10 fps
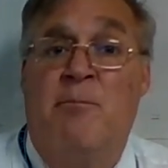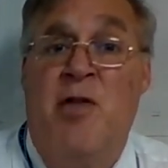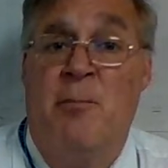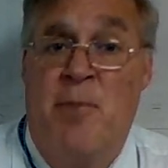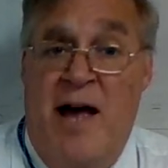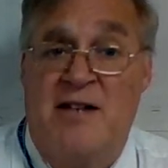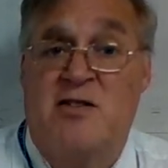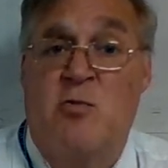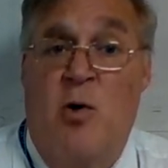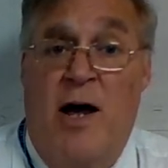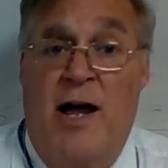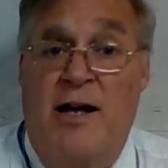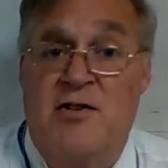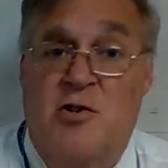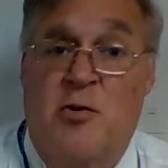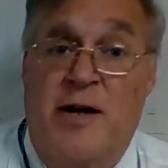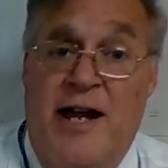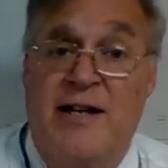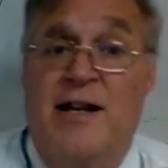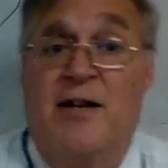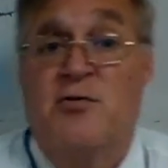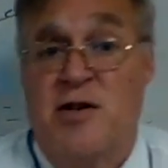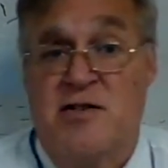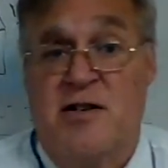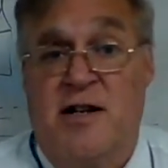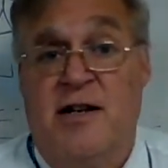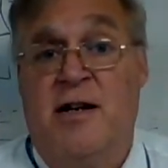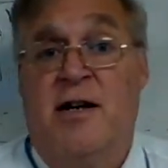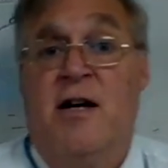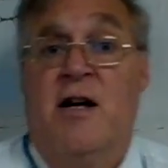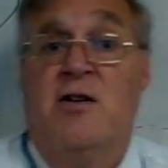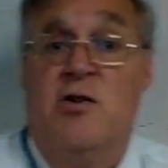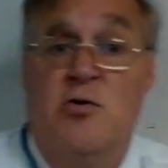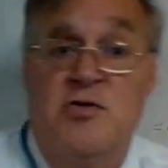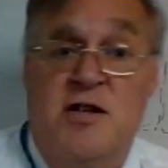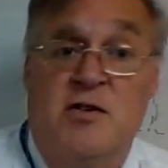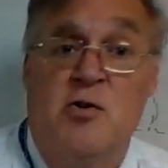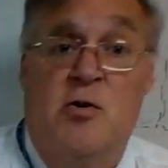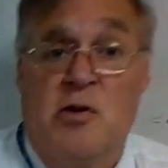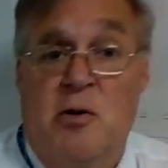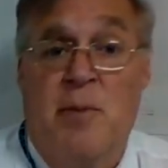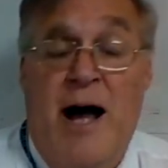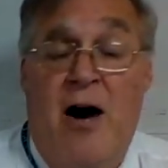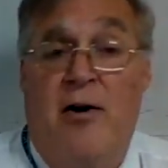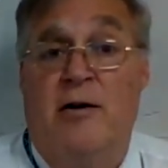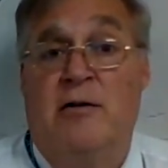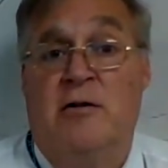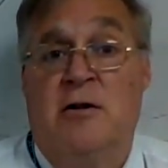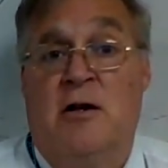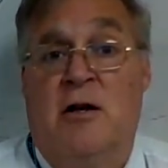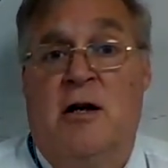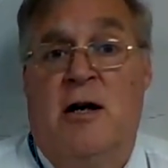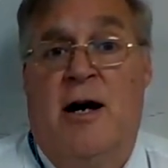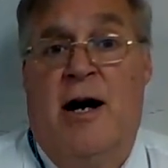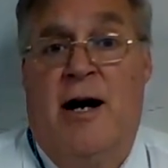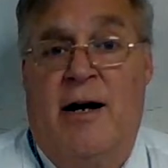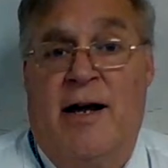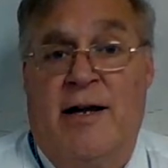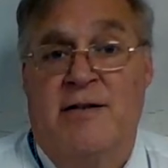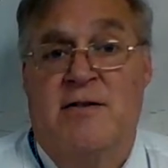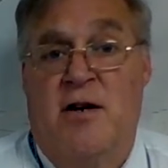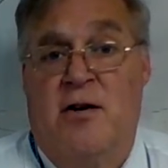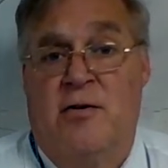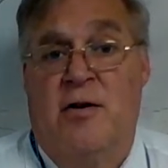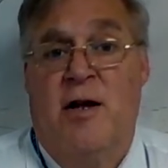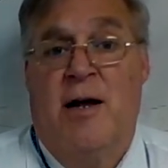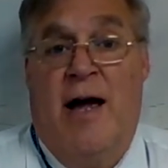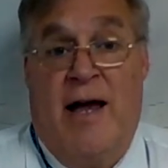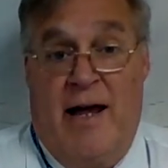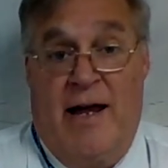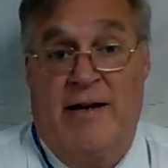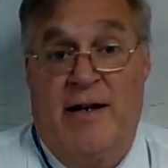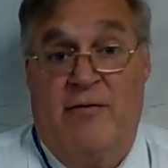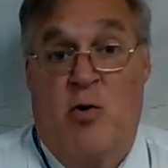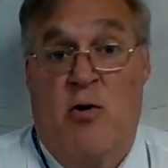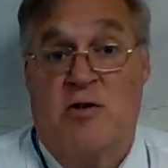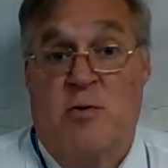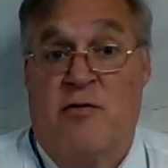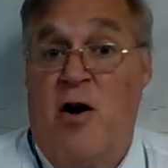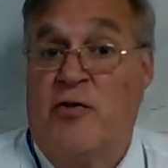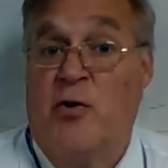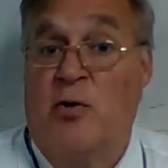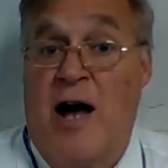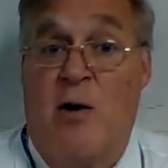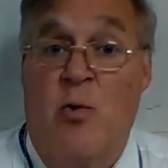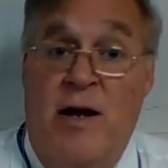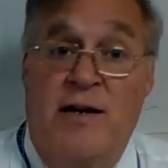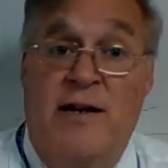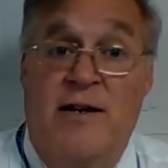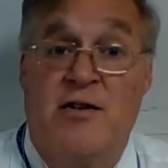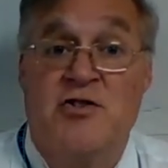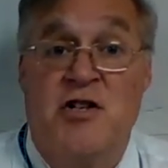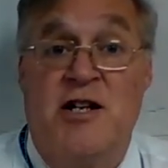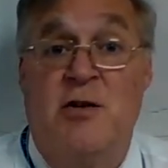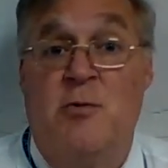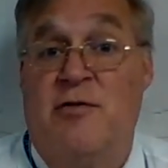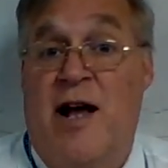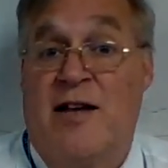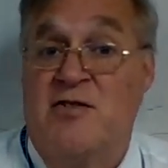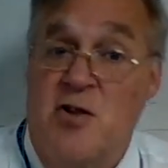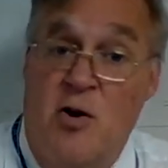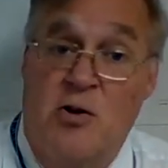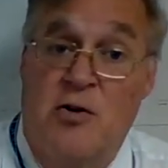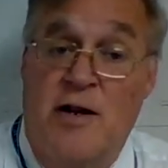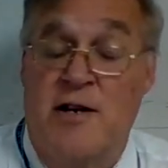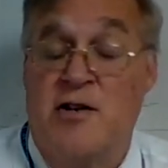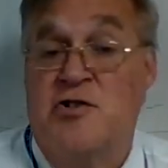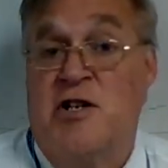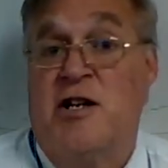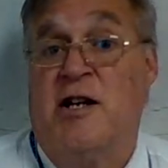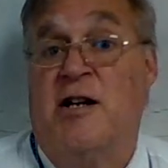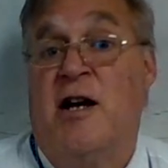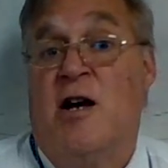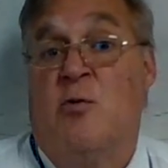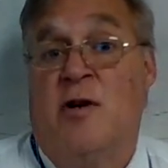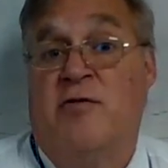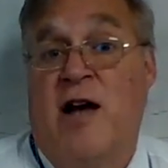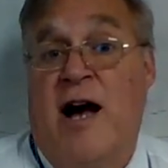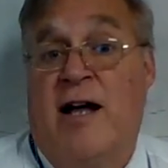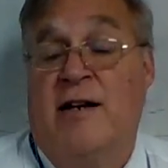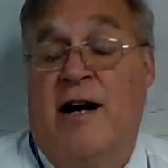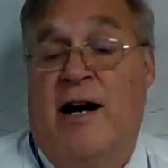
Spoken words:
the best way to create electricity using nuclear power. And then of course we've also got wind energy, we've got solar energy, we've got